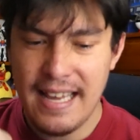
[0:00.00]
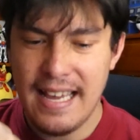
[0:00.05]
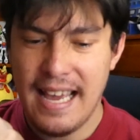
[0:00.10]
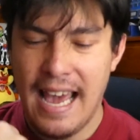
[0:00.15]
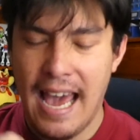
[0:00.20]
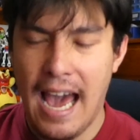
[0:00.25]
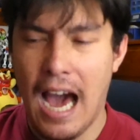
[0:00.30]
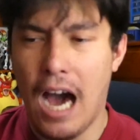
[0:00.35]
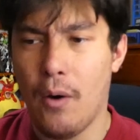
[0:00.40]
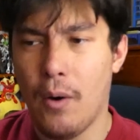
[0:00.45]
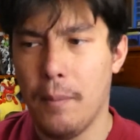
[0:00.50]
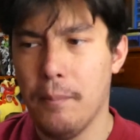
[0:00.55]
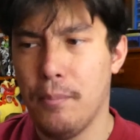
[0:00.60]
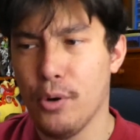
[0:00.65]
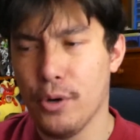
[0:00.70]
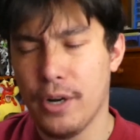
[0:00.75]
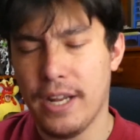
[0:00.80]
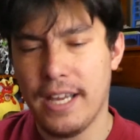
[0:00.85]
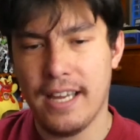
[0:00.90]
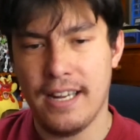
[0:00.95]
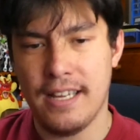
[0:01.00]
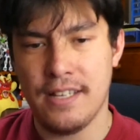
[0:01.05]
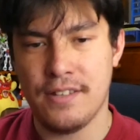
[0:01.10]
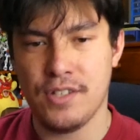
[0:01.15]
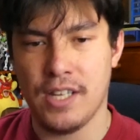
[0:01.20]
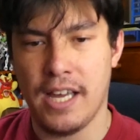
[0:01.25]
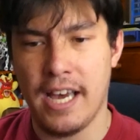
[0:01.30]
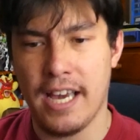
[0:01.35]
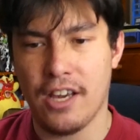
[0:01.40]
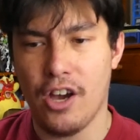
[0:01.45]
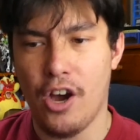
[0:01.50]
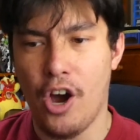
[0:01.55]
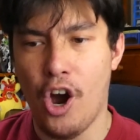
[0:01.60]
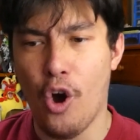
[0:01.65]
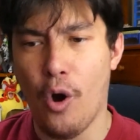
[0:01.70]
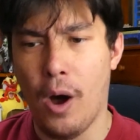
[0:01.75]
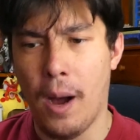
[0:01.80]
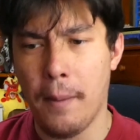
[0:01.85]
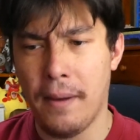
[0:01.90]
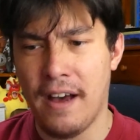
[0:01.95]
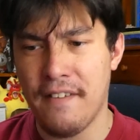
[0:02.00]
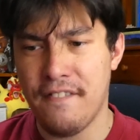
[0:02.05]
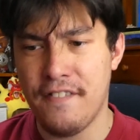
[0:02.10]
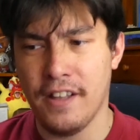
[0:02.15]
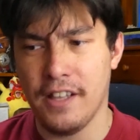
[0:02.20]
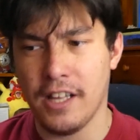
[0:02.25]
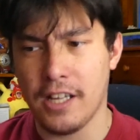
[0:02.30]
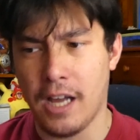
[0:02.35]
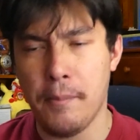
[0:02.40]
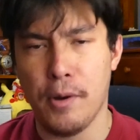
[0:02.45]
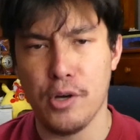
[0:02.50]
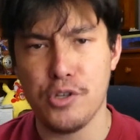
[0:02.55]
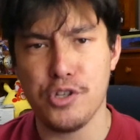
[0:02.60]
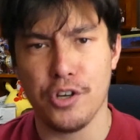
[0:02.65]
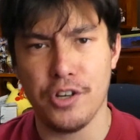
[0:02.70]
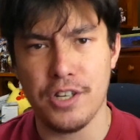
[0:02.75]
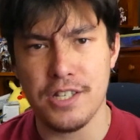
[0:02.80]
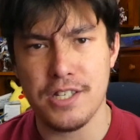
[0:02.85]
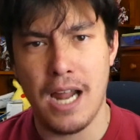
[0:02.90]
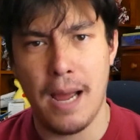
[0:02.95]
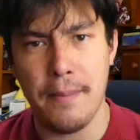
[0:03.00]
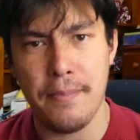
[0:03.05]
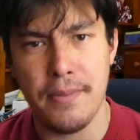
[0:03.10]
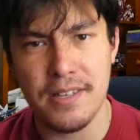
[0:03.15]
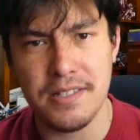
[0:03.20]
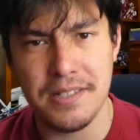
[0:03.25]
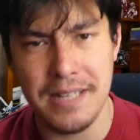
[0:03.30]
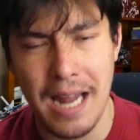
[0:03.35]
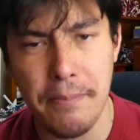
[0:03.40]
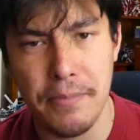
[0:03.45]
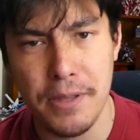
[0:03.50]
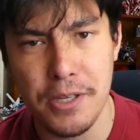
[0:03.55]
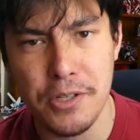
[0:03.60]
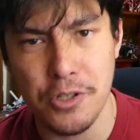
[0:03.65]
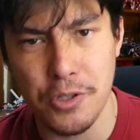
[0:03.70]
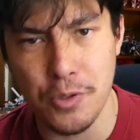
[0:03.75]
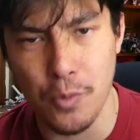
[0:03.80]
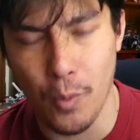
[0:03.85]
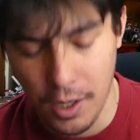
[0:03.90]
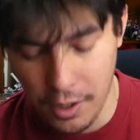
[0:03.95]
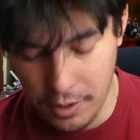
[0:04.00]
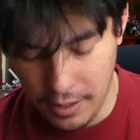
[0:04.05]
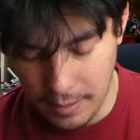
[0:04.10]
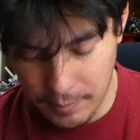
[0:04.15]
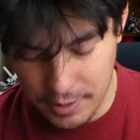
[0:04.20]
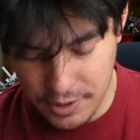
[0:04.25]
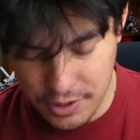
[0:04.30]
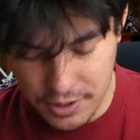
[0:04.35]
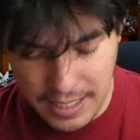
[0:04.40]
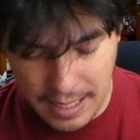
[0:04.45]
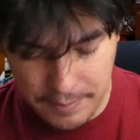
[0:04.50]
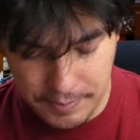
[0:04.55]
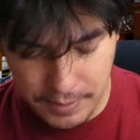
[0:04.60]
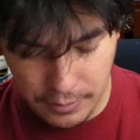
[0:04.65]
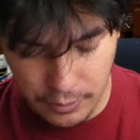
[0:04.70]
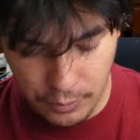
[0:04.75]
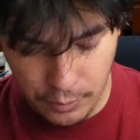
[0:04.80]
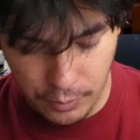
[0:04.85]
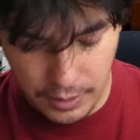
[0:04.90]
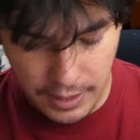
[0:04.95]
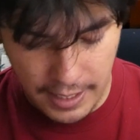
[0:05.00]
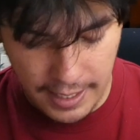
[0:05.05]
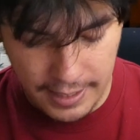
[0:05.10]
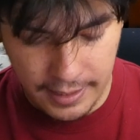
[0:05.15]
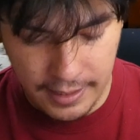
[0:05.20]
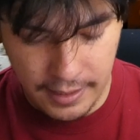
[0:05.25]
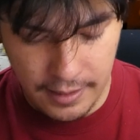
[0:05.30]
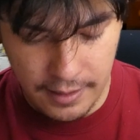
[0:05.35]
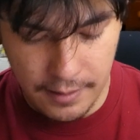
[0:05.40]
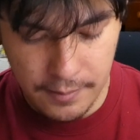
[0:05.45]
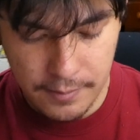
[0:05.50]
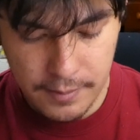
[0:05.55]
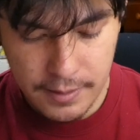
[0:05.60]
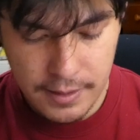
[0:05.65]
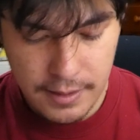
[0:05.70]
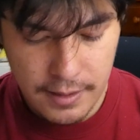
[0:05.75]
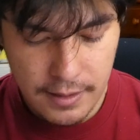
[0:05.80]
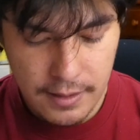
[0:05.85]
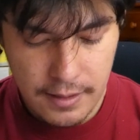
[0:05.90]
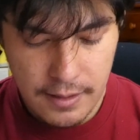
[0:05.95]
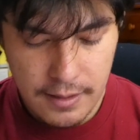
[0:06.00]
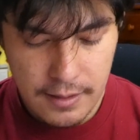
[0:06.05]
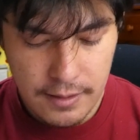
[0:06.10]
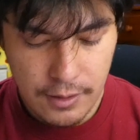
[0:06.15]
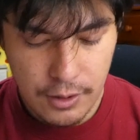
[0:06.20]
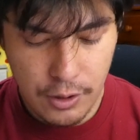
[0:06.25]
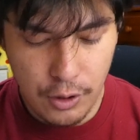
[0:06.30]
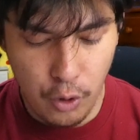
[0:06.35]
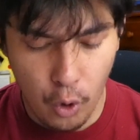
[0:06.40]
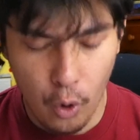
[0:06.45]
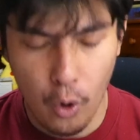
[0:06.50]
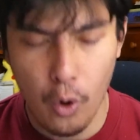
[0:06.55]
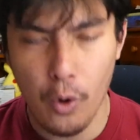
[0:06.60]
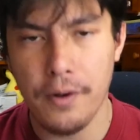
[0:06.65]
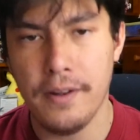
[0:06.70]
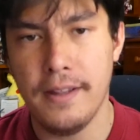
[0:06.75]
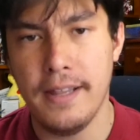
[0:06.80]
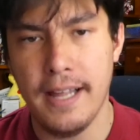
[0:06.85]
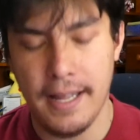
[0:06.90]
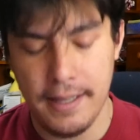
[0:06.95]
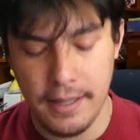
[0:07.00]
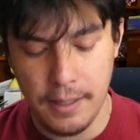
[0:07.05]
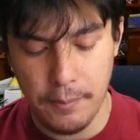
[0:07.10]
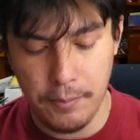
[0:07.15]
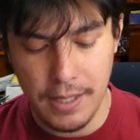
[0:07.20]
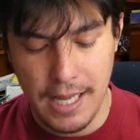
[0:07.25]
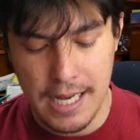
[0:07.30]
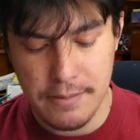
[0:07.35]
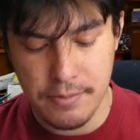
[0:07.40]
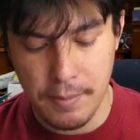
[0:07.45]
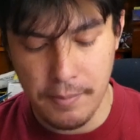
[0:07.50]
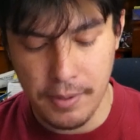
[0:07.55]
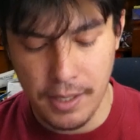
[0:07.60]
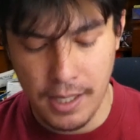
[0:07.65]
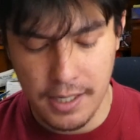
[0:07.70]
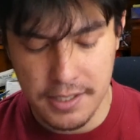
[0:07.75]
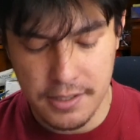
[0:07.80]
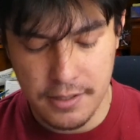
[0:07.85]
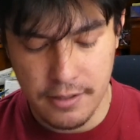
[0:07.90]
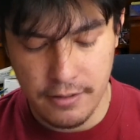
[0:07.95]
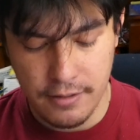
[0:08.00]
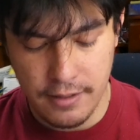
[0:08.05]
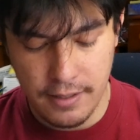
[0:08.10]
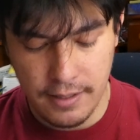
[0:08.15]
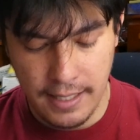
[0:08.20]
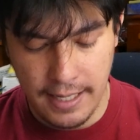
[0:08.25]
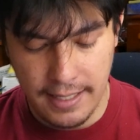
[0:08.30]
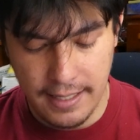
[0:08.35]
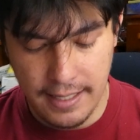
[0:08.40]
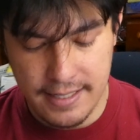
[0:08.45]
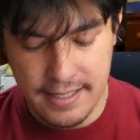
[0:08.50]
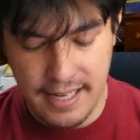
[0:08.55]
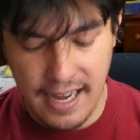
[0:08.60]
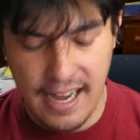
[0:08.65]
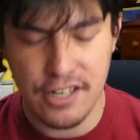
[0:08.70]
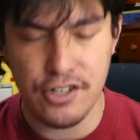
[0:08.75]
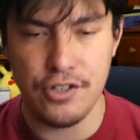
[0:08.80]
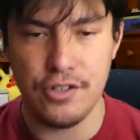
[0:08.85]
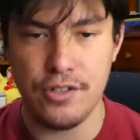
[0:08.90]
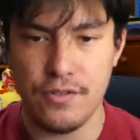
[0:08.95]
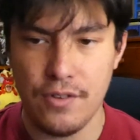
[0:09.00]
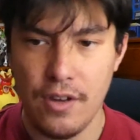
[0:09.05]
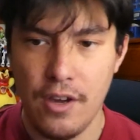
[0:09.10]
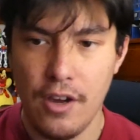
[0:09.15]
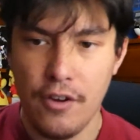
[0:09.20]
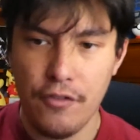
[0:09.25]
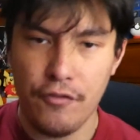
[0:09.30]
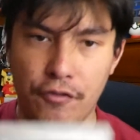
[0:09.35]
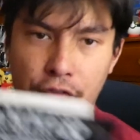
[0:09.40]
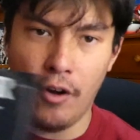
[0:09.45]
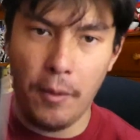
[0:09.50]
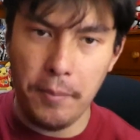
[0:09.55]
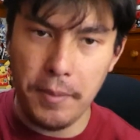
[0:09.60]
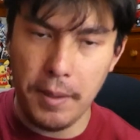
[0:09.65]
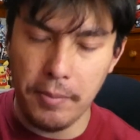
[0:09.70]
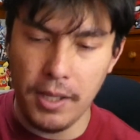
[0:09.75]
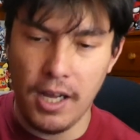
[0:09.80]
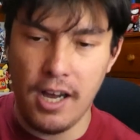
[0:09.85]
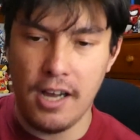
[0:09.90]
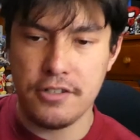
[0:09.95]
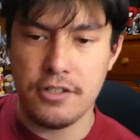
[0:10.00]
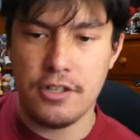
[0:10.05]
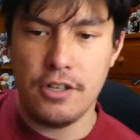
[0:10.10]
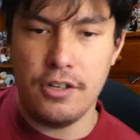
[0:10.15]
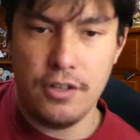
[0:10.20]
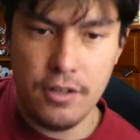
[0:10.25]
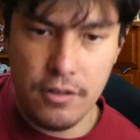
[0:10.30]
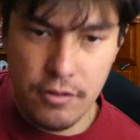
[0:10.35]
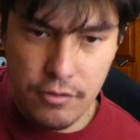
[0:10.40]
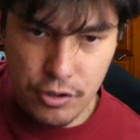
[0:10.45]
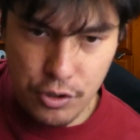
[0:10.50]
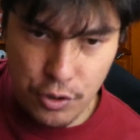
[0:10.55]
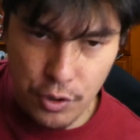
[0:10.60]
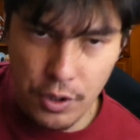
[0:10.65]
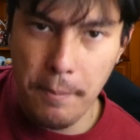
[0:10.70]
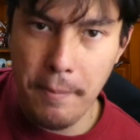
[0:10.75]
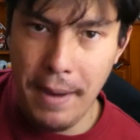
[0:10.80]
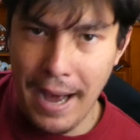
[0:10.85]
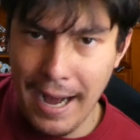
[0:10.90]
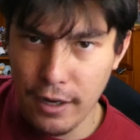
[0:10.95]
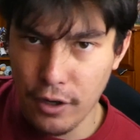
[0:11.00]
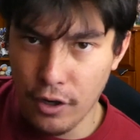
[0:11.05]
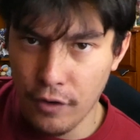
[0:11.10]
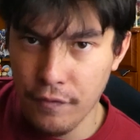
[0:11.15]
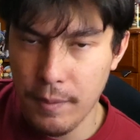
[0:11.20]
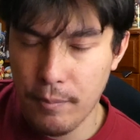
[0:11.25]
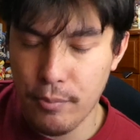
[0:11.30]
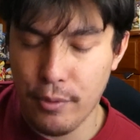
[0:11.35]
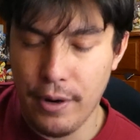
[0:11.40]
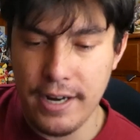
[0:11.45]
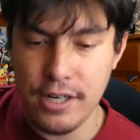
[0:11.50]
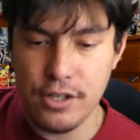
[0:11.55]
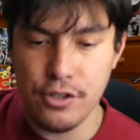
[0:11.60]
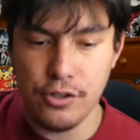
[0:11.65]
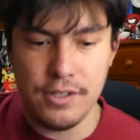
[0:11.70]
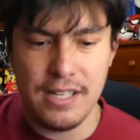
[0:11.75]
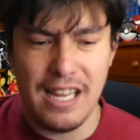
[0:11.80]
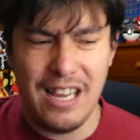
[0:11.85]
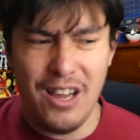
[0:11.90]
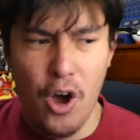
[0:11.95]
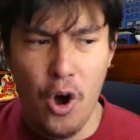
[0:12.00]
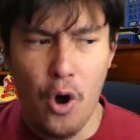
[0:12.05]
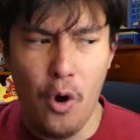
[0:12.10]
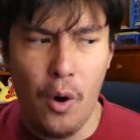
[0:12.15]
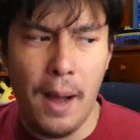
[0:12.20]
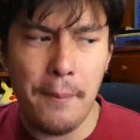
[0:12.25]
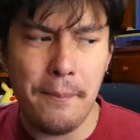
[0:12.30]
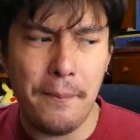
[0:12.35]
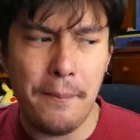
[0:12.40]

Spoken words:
how I'm putting it. It's like, oh, I feel like I'm also going to snap this as well. I'm going to snap the little like cord that the plasma blaster like attaches from the blaster to the back of the Praetor. It's like, oh,